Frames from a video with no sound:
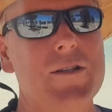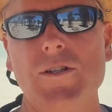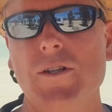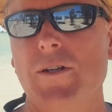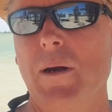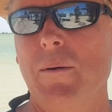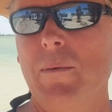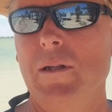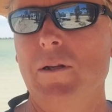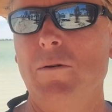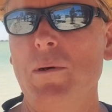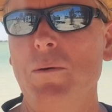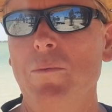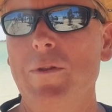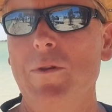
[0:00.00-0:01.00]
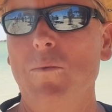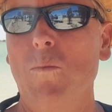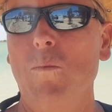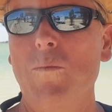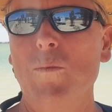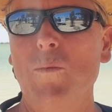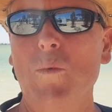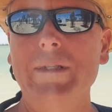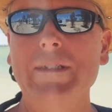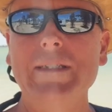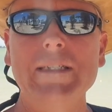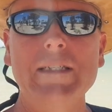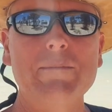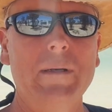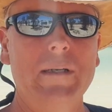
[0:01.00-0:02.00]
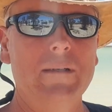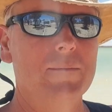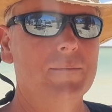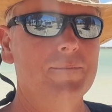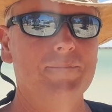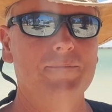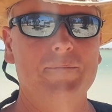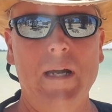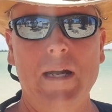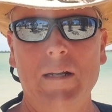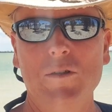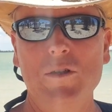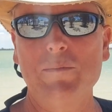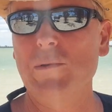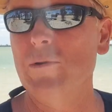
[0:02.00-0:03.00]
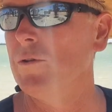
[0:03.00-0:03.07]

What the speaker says: stirred up a little bit with the winds, but man, it looks